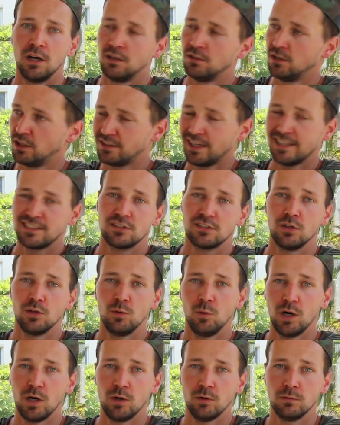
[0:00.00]
attached to the
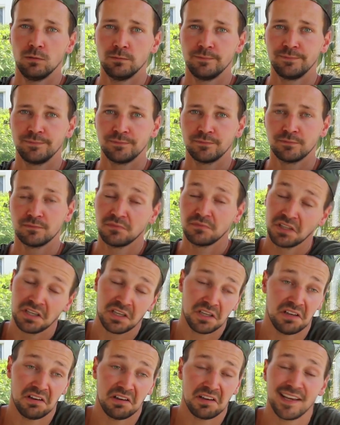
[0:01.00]
wall.
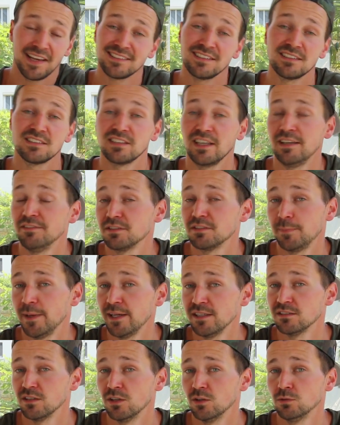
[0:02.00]
Guess it saves
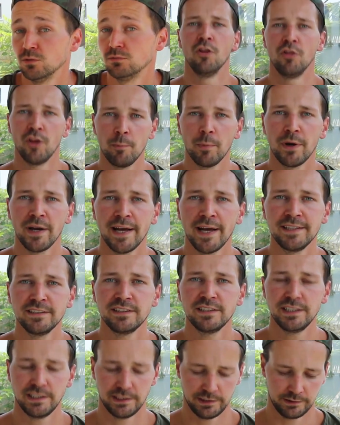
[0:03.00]
space though. Number
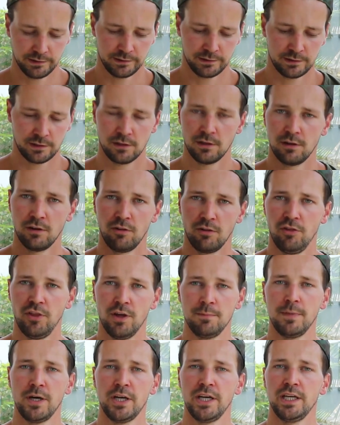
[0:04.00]
19, the
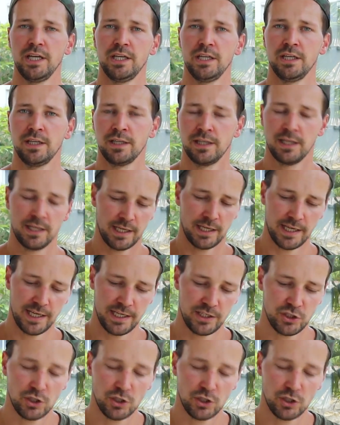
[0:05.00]
money. In